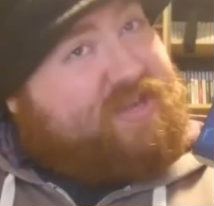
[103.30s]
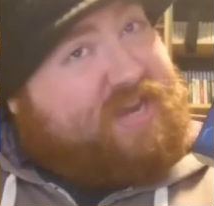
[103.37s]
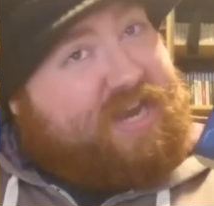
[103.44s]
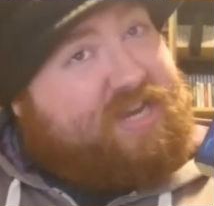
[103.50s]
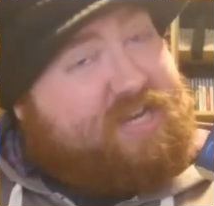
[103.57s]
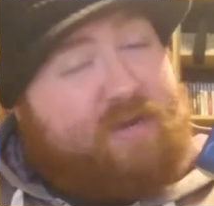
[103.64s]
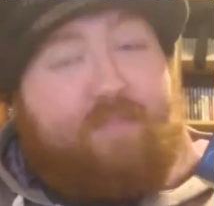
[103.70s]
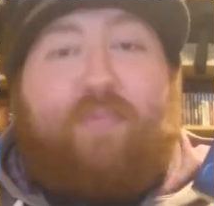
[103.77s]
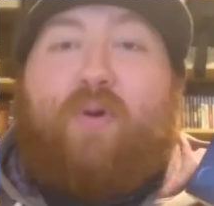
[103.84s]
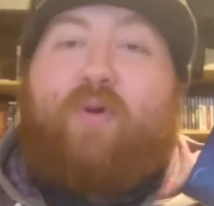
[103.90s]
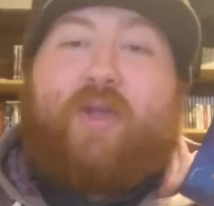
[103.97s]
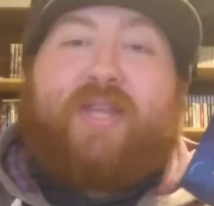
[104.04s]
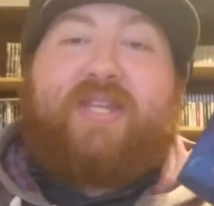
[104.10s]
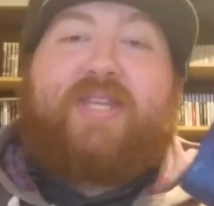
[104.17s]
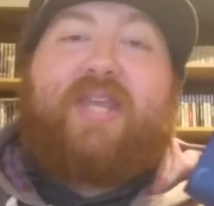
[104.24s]

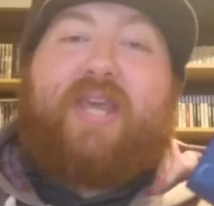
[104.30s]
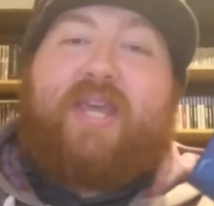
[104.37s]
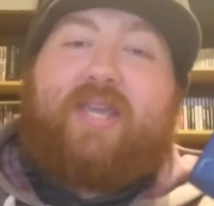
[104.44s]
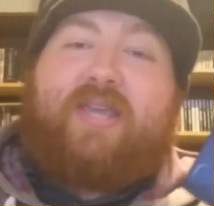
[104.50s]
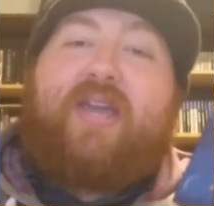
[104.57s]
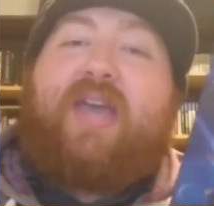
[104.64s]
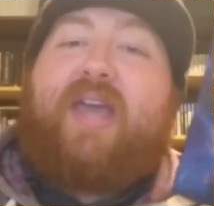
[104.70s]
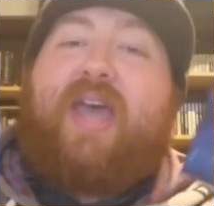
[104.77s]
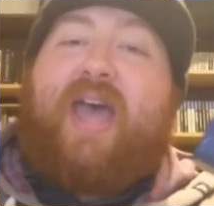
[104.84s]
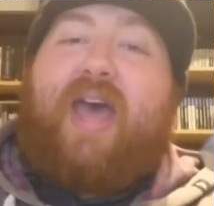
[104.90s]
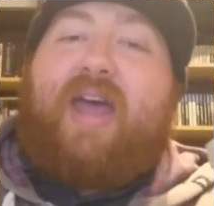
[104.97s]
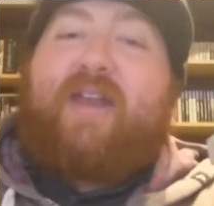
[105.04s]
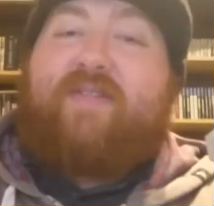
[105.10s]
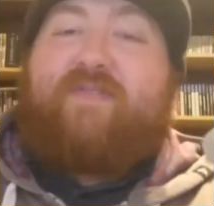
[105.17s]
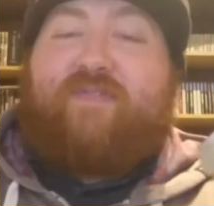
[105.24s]
disappointing
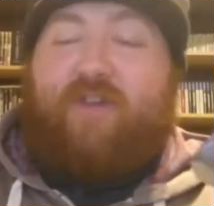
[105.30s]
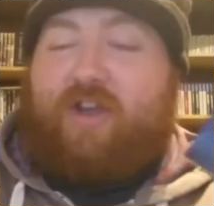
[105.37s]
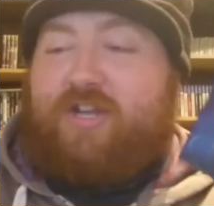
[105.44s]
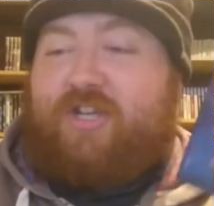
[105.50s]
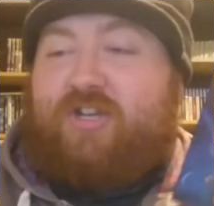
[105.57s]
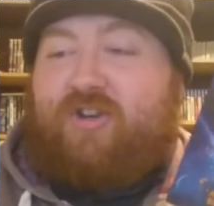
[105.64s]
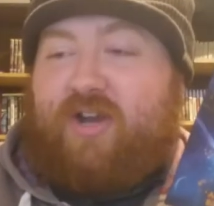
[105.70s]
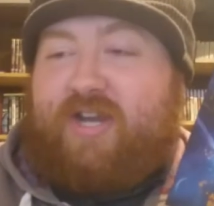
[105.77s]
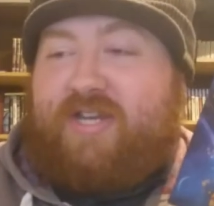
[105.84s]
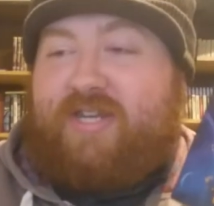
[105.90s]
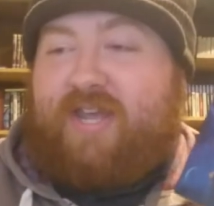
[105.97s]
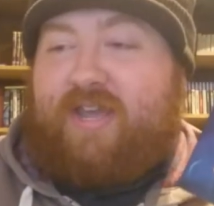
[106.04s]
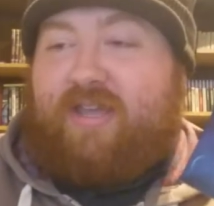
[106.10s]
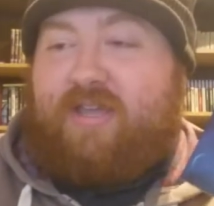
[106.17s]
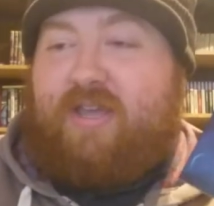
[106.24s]
and
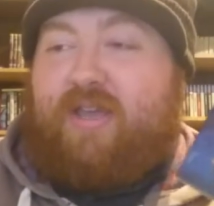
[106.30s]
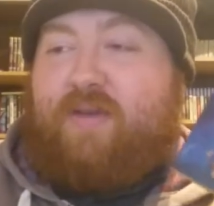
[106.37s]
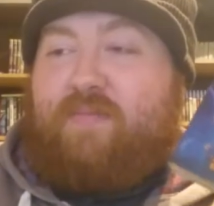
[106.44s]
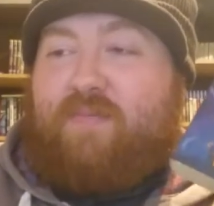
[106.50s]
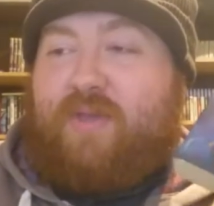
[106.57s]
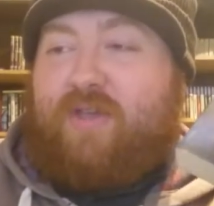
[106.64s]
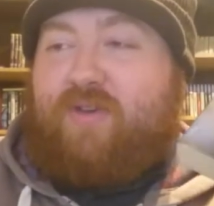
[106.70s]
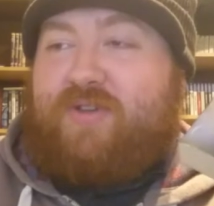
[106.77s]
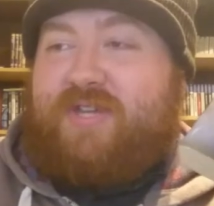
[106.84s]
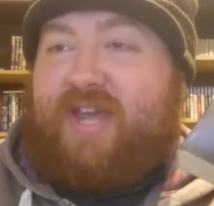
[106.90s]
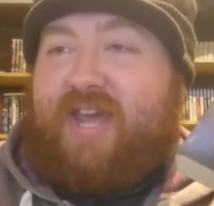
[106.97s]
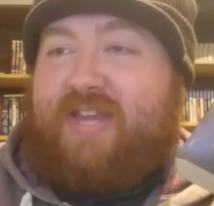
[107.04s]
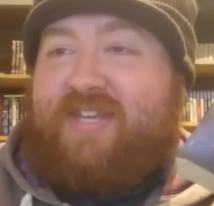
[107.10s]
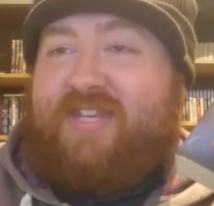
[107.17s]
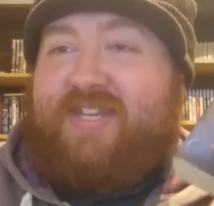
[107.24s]
frustrating because it
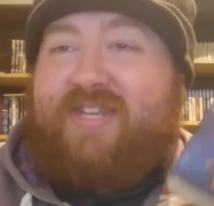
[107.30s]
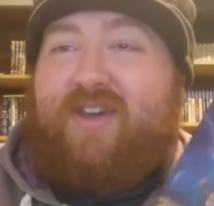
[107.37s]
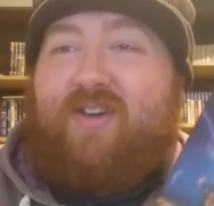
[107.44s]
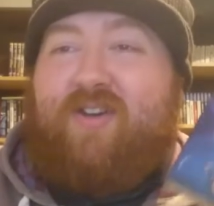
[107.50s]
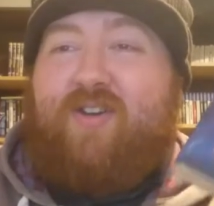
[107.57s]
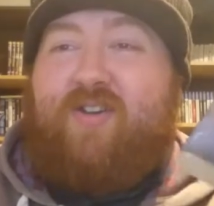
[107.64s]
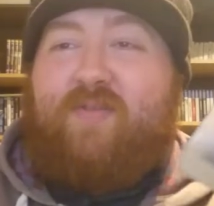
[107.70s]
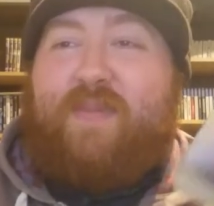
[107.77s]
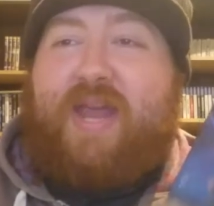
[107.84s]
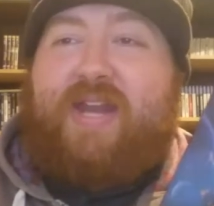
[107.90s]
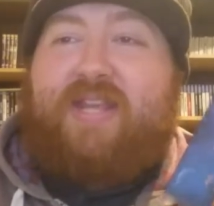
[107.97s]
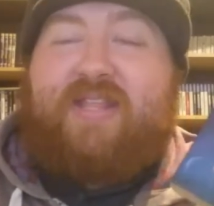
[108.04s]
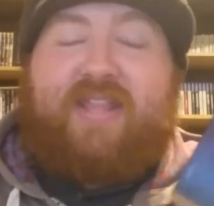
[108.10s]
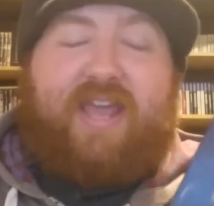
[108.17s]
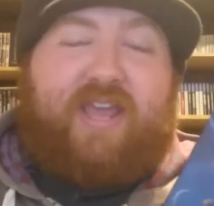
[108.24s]
has so
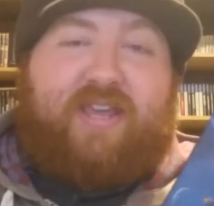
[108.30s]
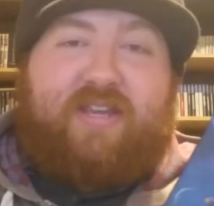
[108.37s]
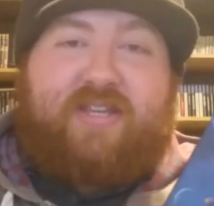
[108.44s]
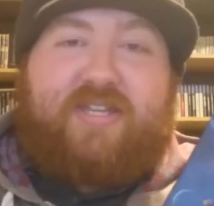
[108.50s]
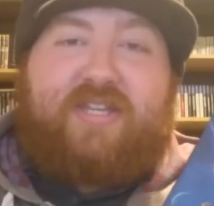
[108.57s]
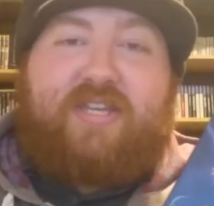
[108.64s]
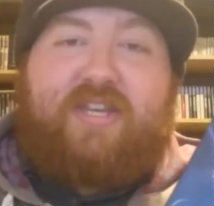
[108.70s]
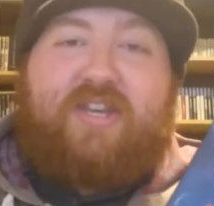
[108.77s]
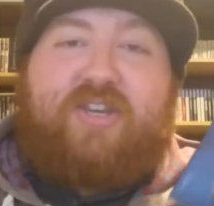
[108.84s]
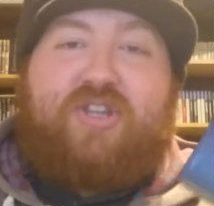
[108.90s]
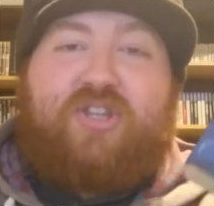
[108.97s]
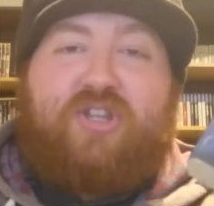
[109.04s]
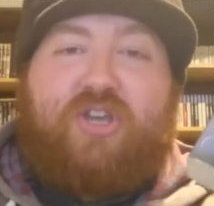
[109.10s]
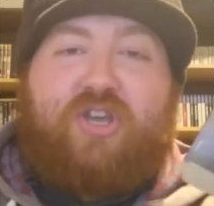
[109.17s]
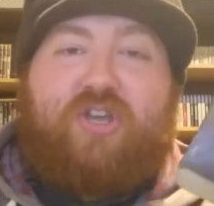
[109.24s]
many things
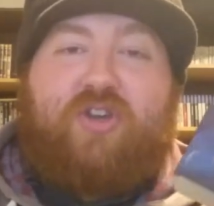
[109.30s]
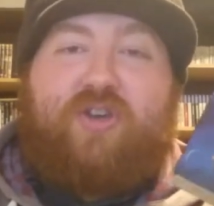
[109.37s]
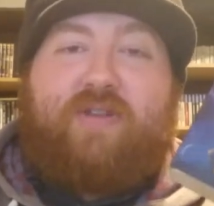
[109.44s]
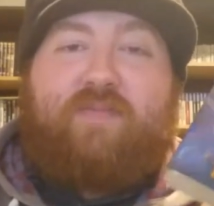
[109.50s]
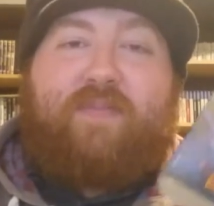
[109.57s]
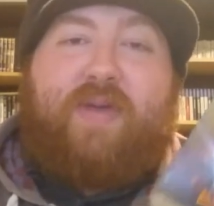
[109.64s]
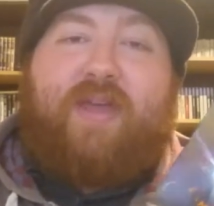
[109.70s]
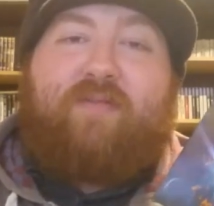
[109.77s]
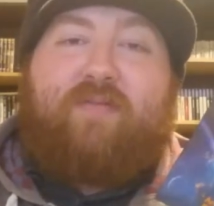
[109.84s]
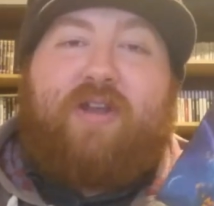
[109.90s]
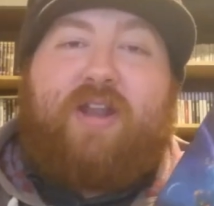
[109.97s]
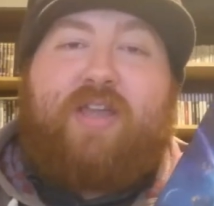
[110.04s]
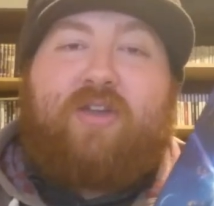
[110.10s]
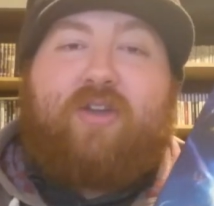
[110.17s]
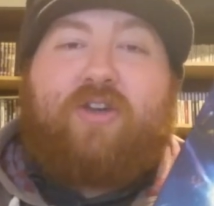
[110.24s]
that could have been
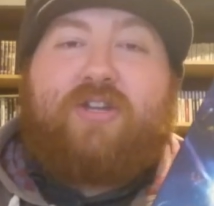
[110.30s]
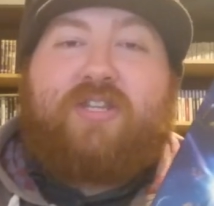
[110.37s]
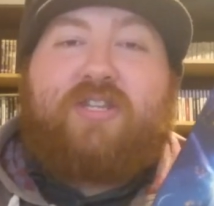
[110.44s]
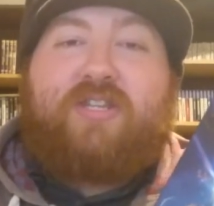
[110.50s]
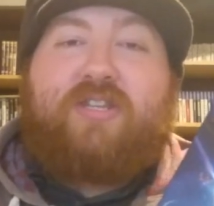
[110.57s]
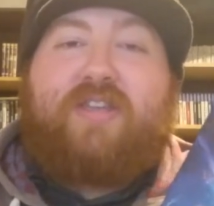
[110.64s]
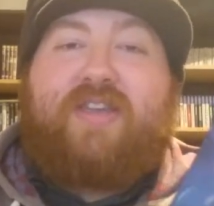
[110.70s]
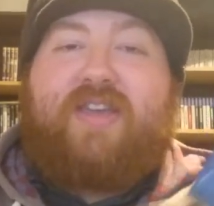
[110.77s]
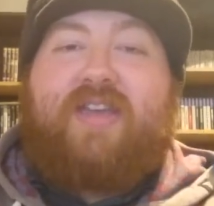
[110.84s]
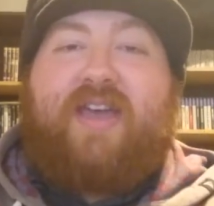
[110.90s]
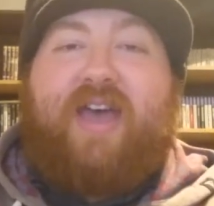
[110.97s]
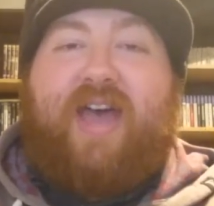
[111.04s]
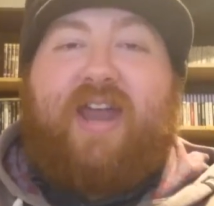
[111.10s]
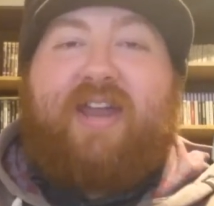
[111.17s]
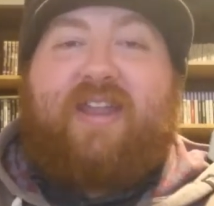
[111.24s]
really good,
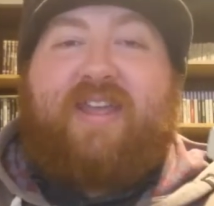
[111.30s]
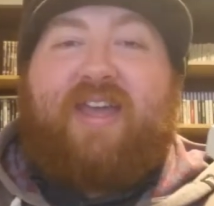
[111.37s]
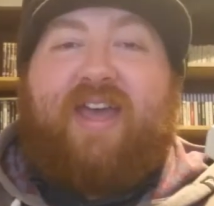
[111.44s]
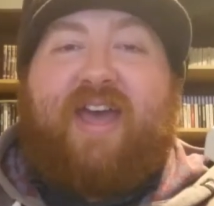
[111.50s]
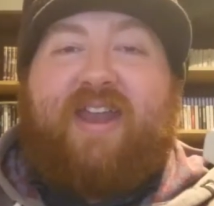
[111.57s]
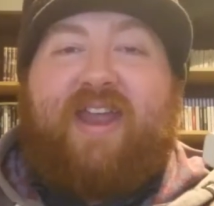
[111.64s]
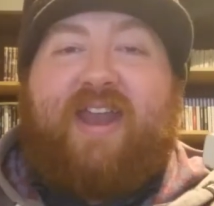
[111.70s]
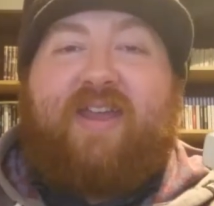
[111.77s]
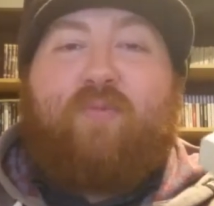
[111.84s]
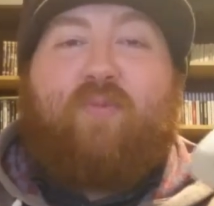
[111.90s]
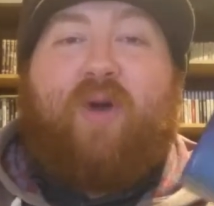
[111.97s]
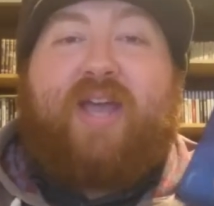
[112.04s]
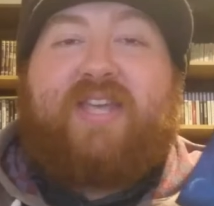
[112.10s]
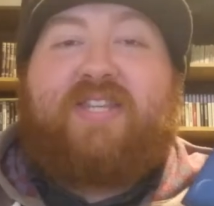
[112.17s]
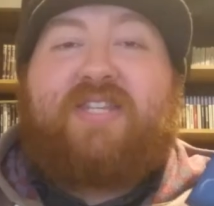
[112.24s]
and then it
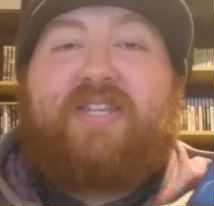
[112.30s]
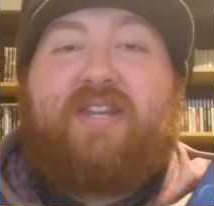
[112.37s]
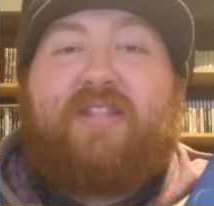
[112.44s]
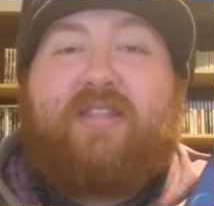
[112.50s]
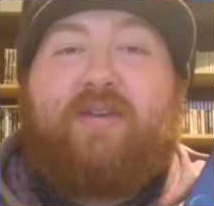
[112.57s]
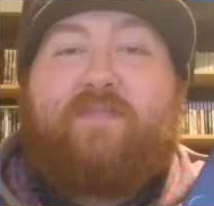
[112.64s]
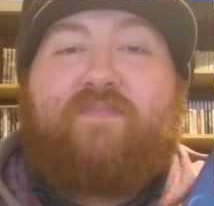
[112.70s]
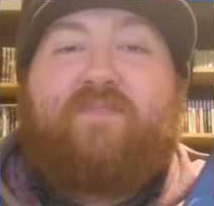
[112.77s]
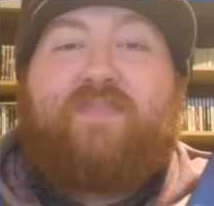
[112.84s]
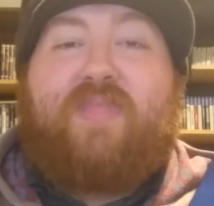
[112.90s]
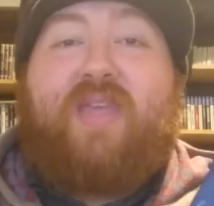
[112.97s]
wasted them.